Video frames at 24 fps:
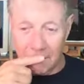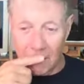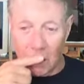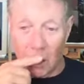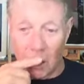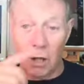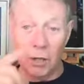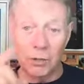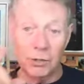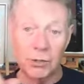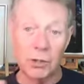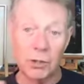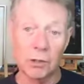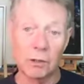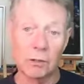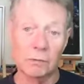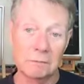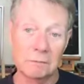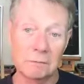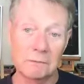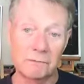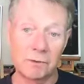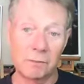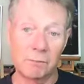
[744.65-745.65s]

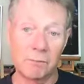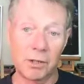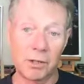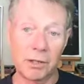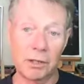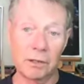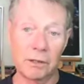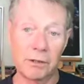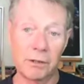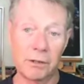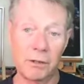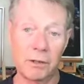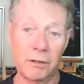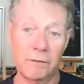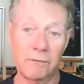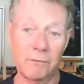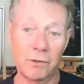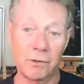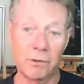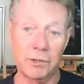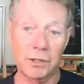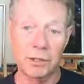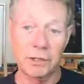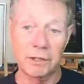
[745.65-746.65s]
also from McGill
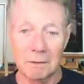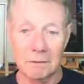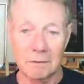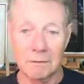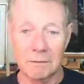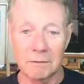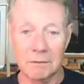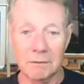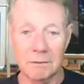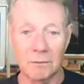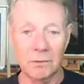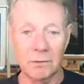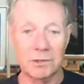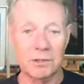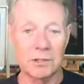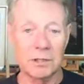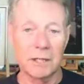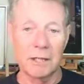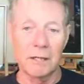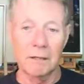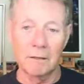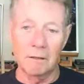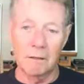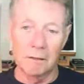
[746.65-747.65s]
University. So what's
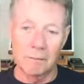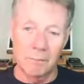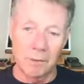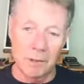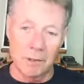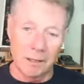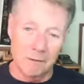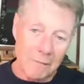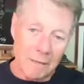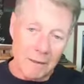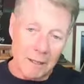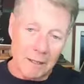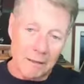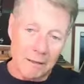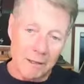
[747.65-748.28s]
that all about?